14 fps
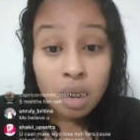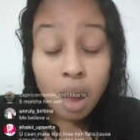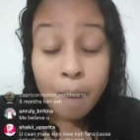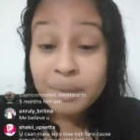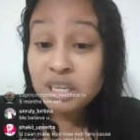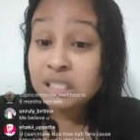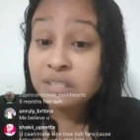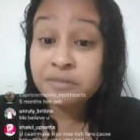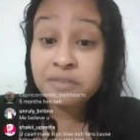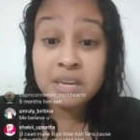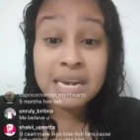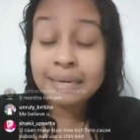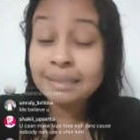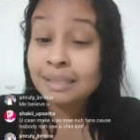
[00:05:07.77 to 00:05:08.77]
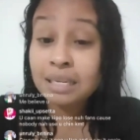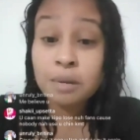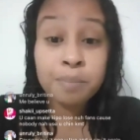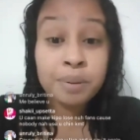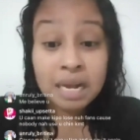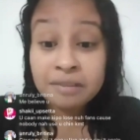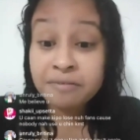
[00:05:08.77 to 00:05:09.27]
And I just feel like this is the
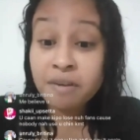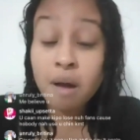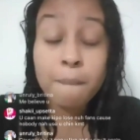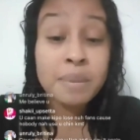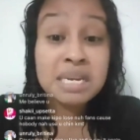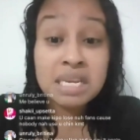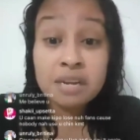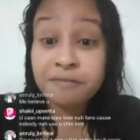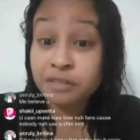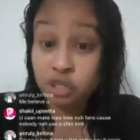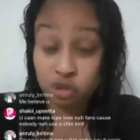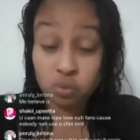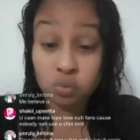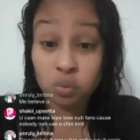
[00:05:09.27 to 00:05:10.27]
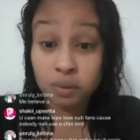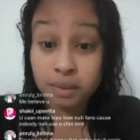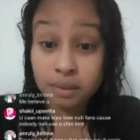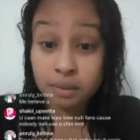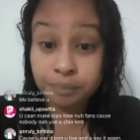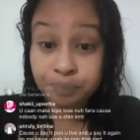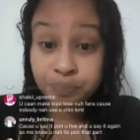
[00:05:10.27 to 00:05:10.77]
platform I need for choose.